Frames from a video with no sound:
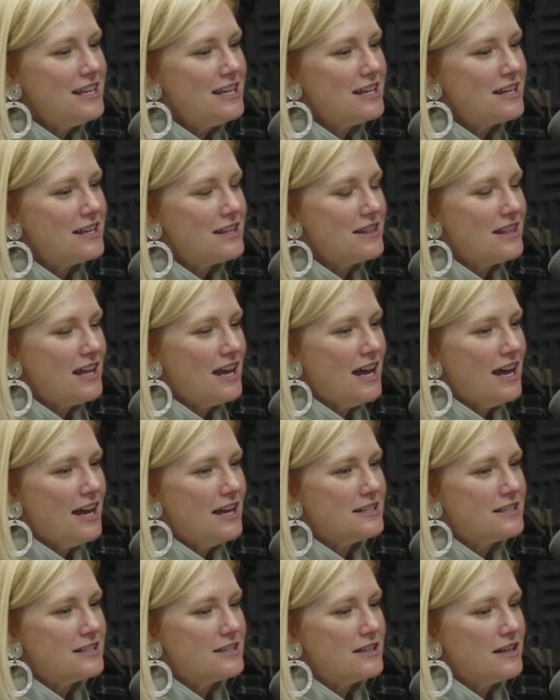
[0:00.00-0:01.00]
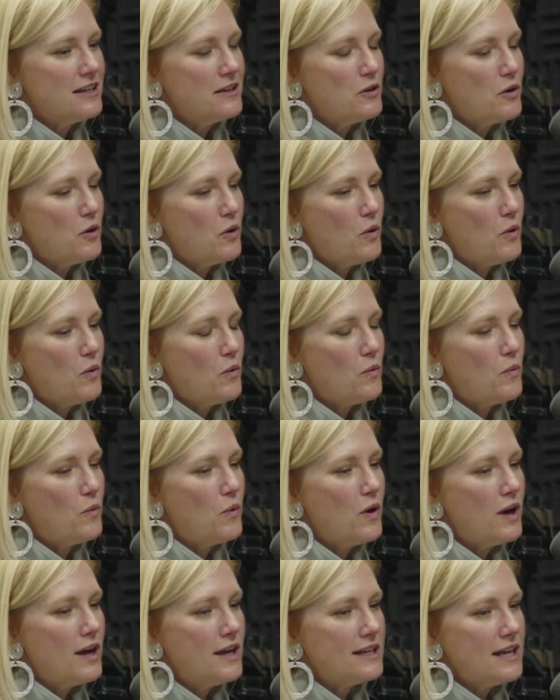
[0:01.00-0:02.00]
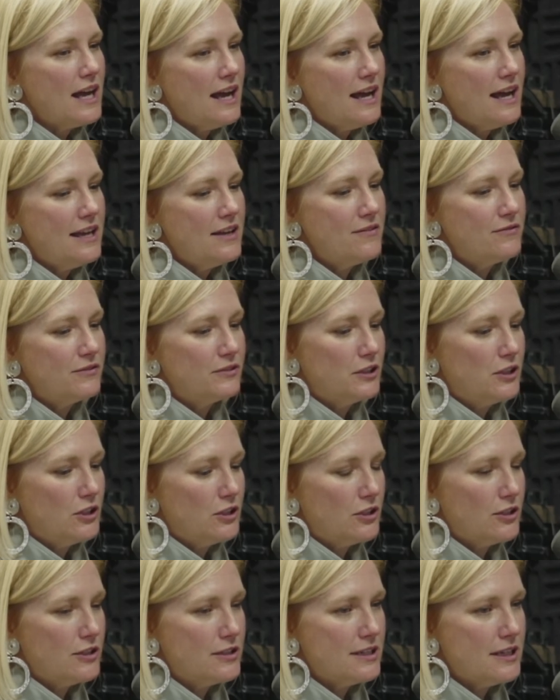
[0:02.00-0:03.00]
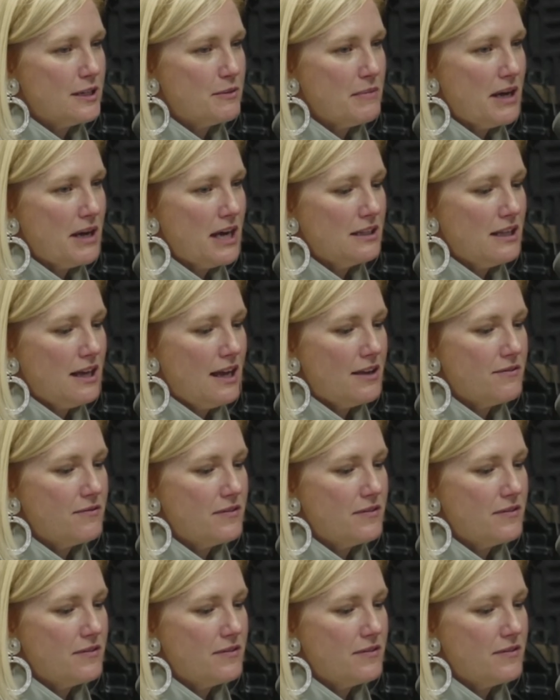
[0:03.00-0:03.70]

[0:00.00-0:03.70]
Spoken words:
that what I have learned in my life,